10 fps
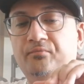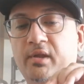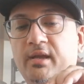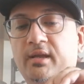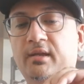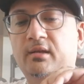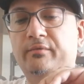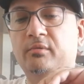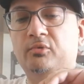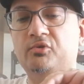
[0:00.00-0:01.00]
And if
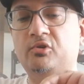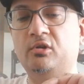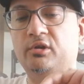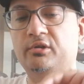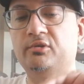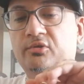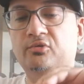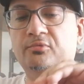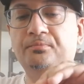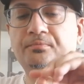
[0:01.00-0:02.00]
you brew stronger, you
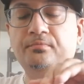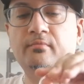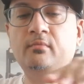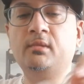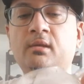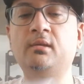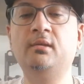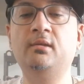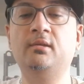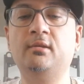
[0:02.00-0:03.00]

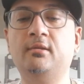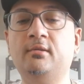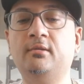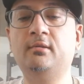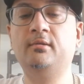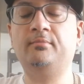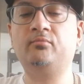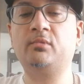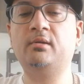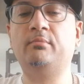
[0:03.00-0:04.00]
do
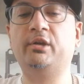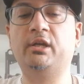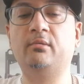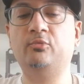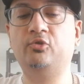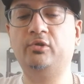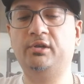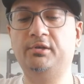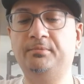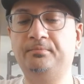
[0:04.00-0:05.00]
bring out more
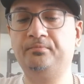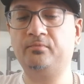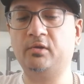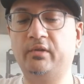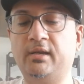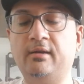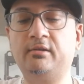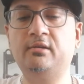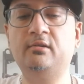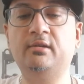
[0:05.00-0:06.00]
of the
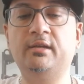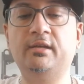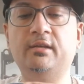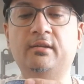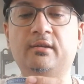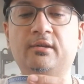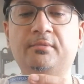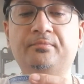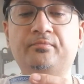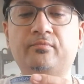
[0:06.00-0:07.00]
character, and
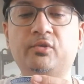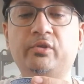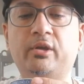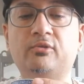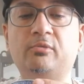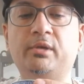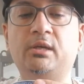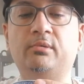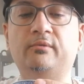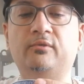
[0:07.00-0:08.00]
you can also pick
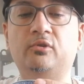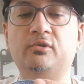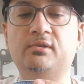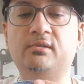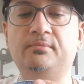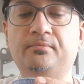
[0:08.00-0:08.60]
up on flaws.